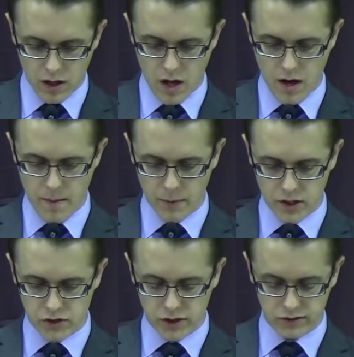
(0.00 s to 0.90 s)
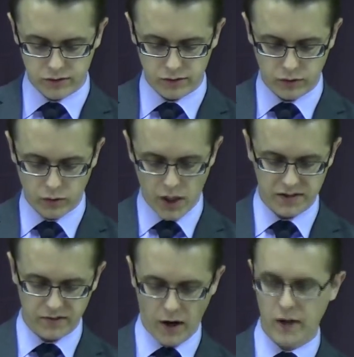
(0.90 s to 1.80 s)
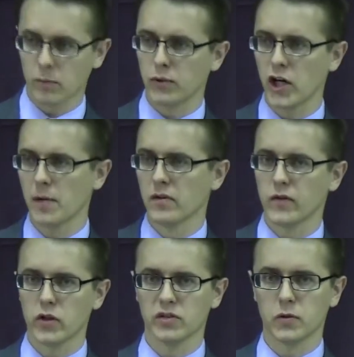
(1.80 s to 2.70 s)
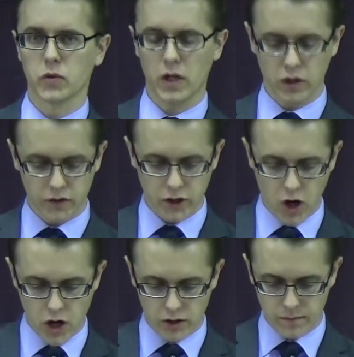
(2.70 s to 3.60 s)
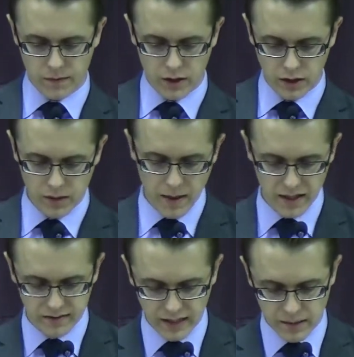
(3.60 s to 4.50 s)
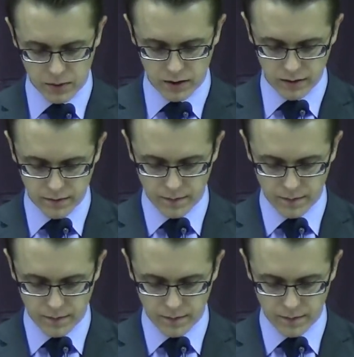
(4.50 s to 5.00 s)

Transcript: uh, but in Jesus Christ's final prayer before his betrayal in the garden, he made a statement